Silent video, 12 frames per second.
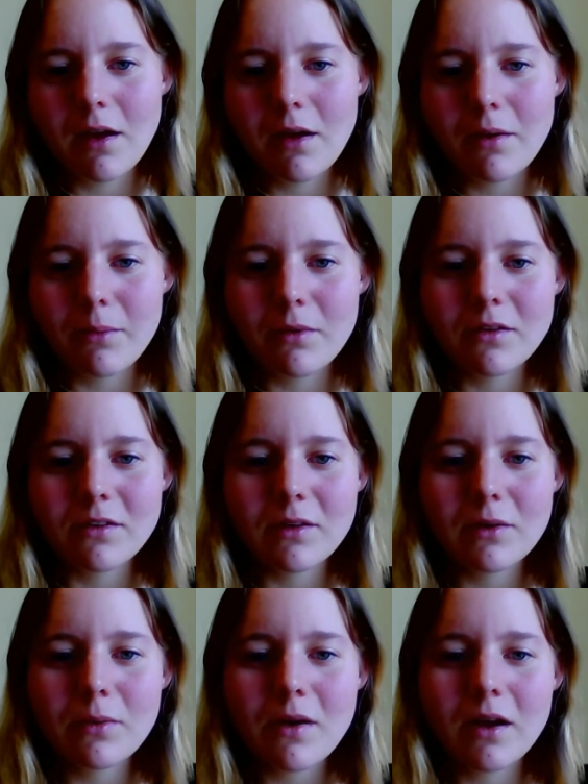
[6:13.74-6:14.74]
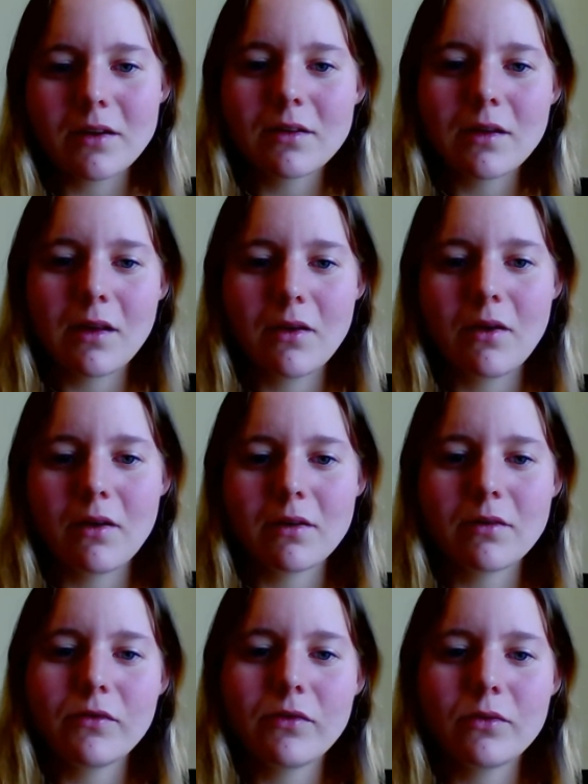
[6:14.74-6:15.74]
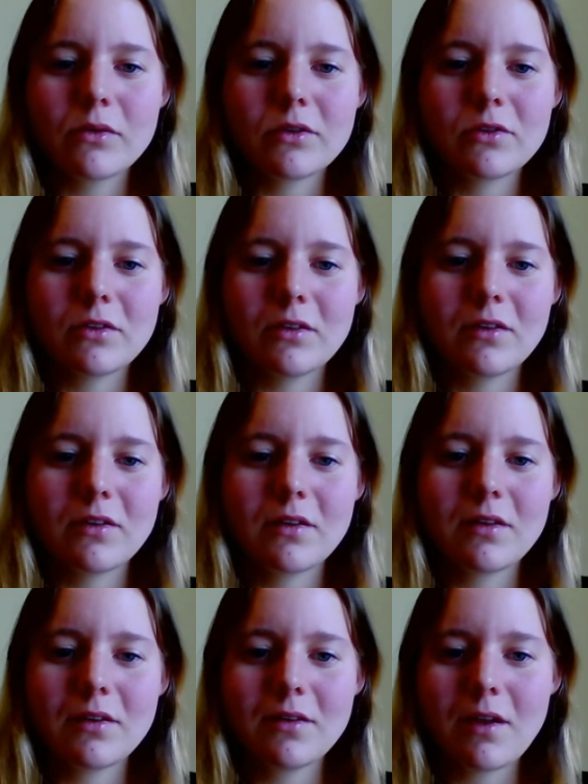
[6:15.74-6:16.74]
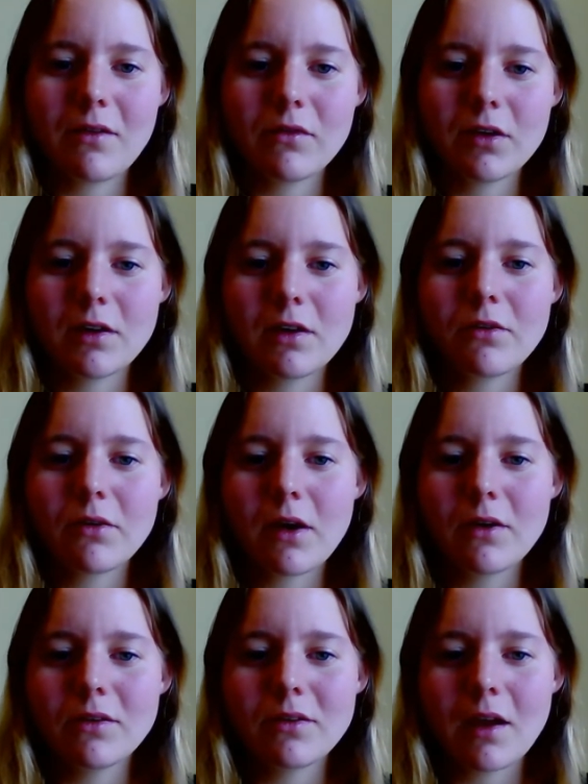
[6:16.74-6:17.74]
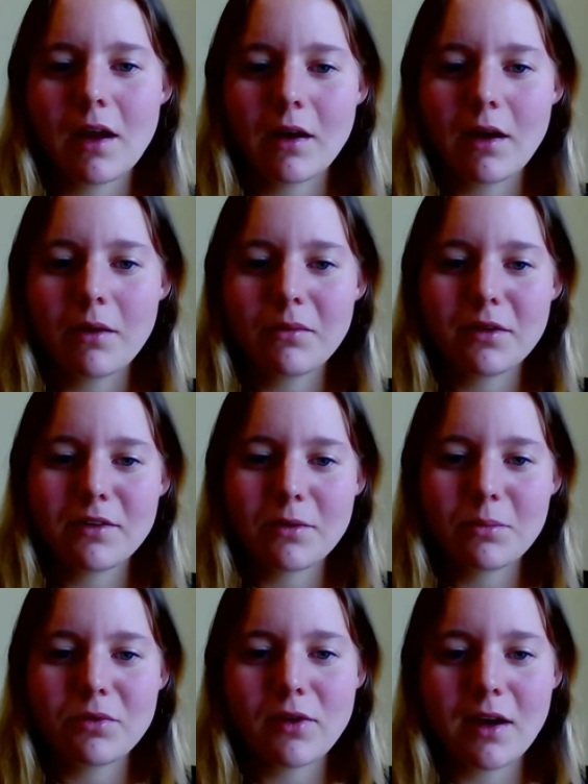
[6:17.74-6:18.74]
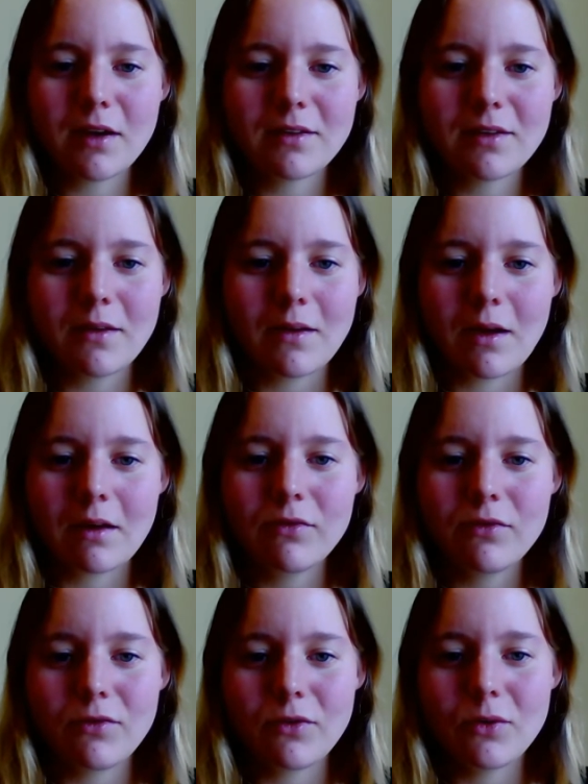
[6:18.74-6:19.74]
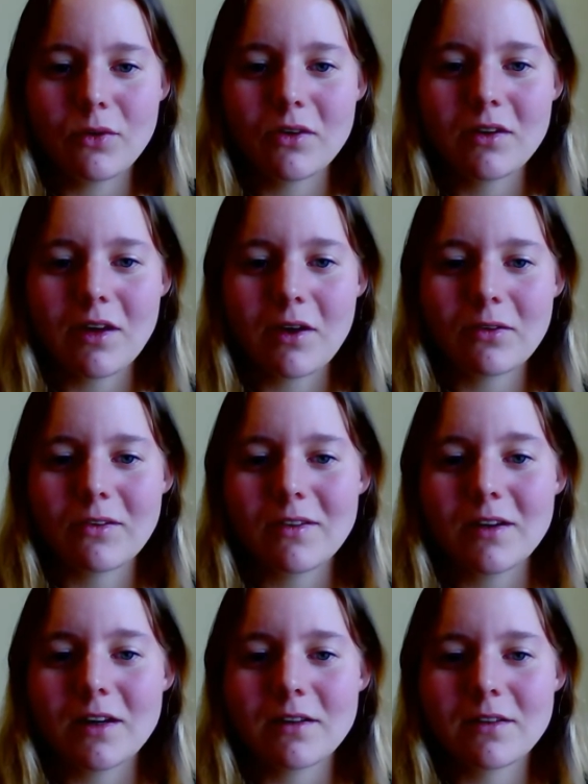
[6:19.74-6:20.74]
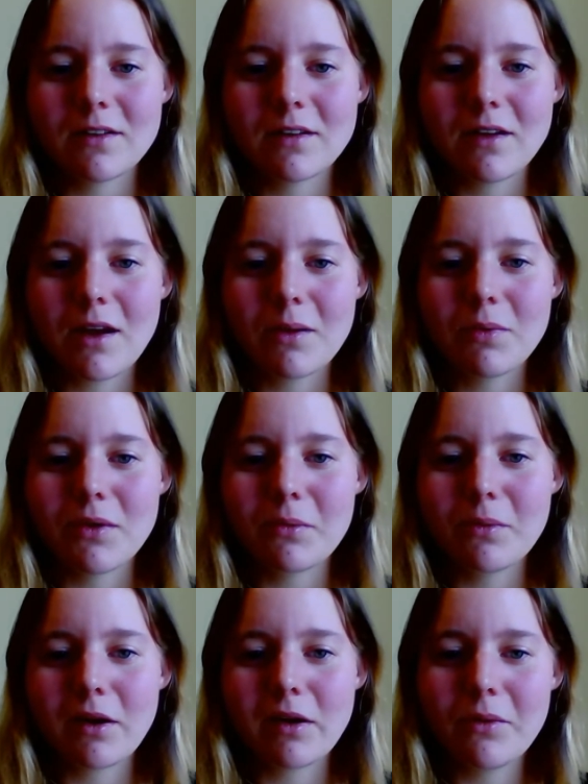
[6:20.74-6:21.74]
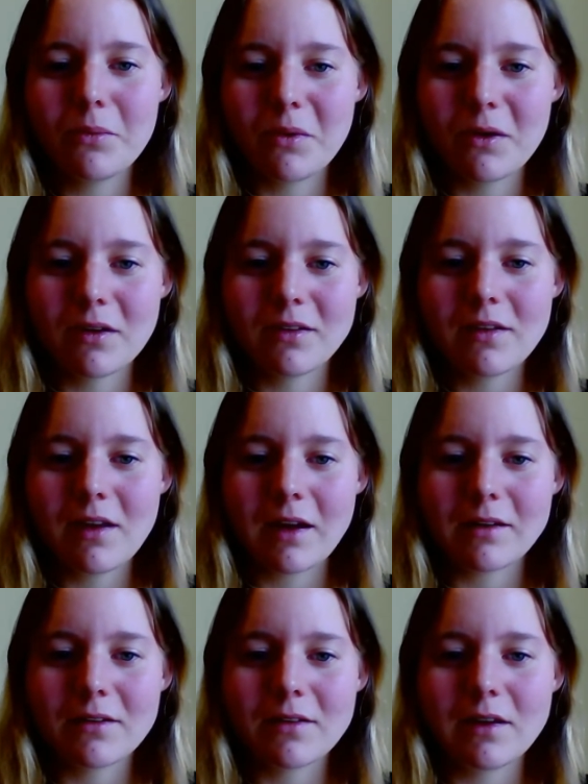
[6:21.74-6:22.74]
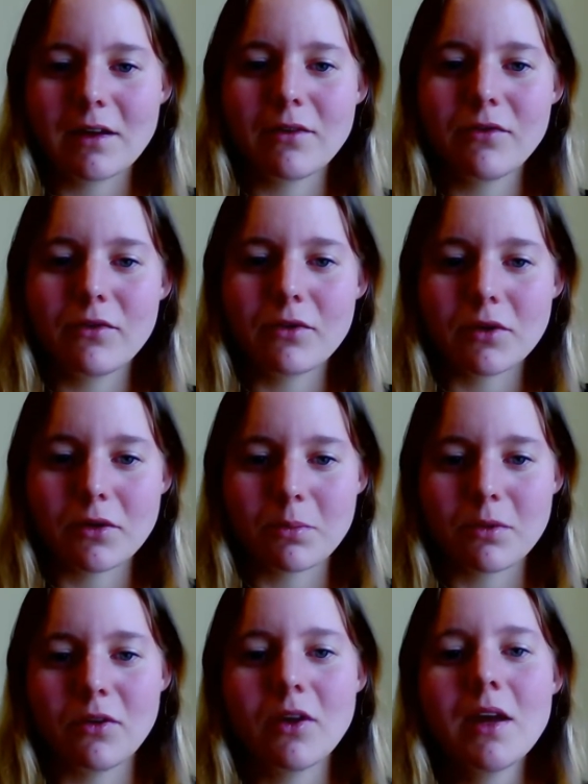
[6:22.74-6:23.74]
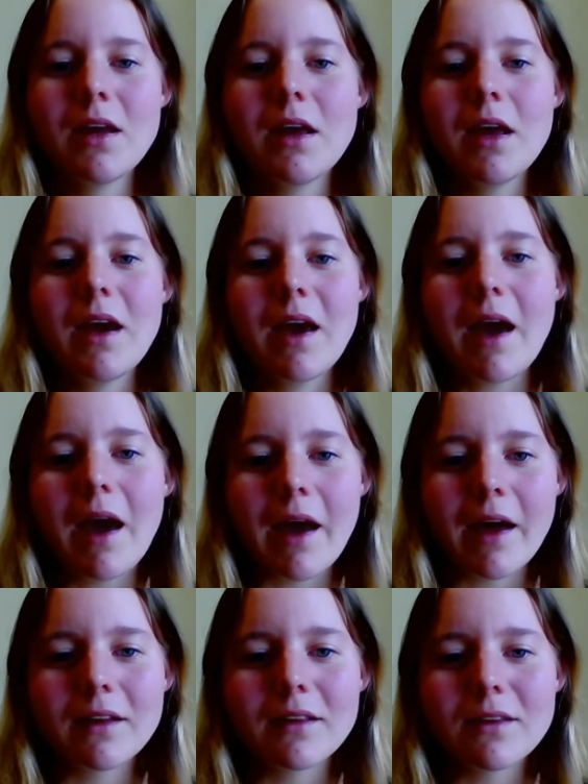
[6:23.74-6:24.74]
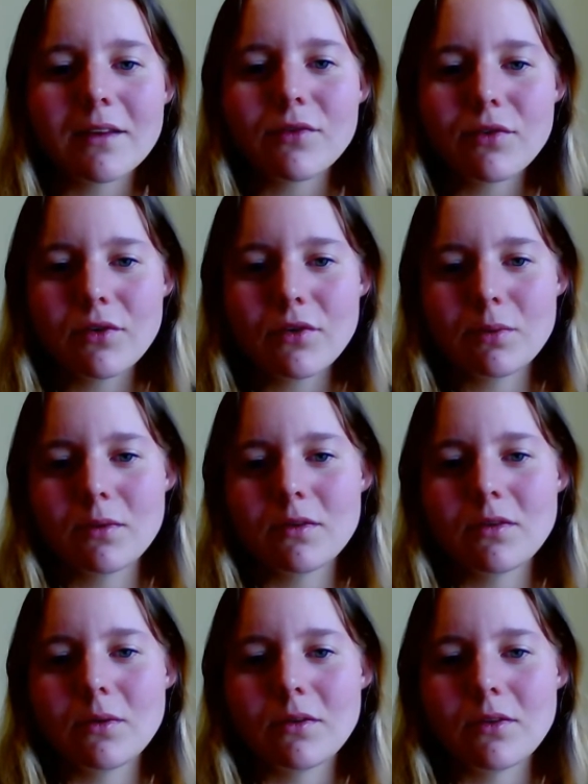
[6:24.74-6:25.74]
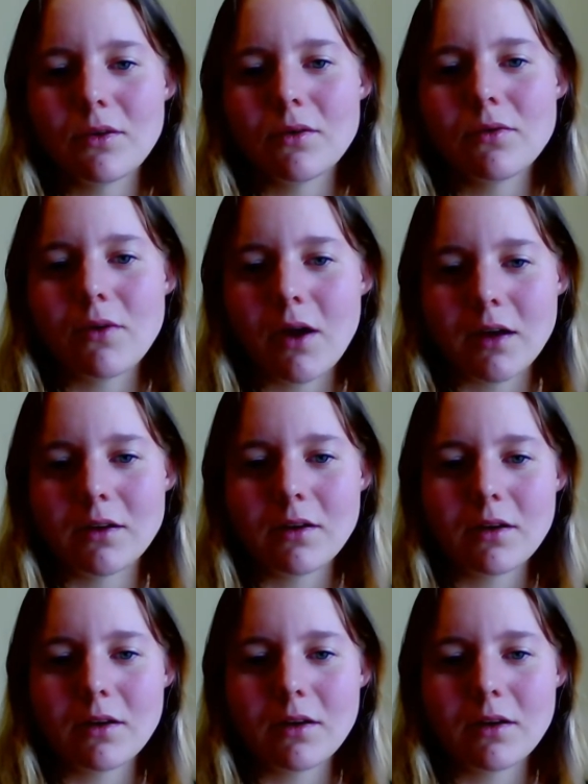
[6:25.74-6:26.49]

it was quite a lot for just €7, and I was impressed that food downstairs in Taipei 101 is actually affordable, and the food was also quite